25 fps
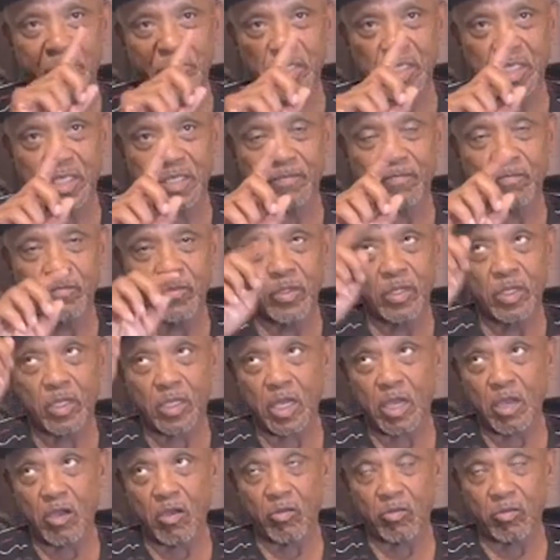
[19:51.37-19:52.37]
He
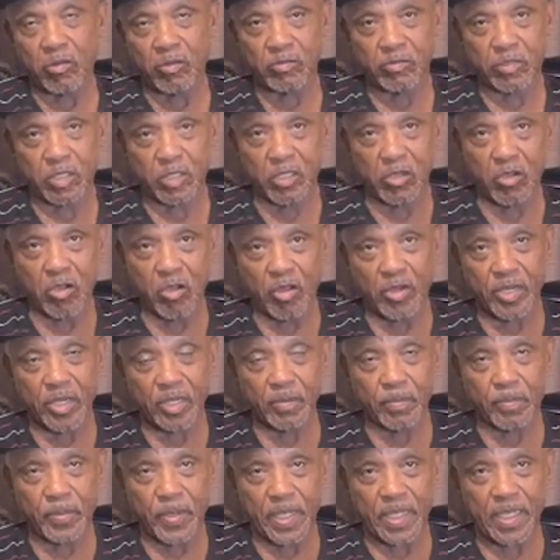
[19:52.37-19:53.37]
call the guard in
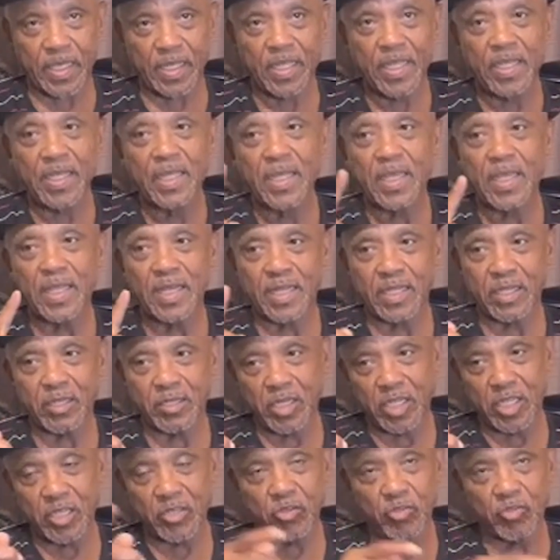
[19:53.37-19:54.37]
and pick it, and
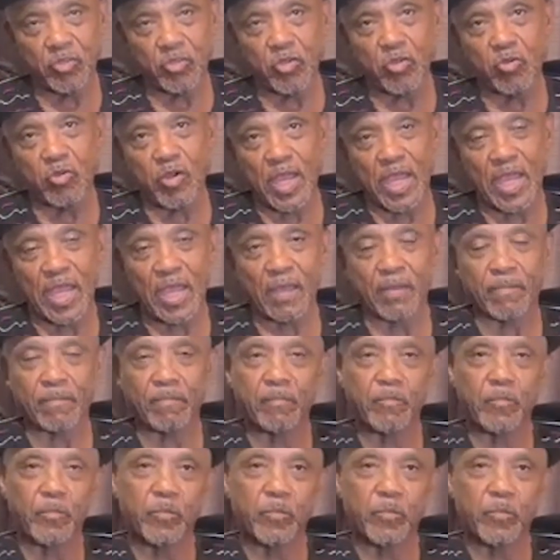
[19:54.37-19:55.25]
then you go out.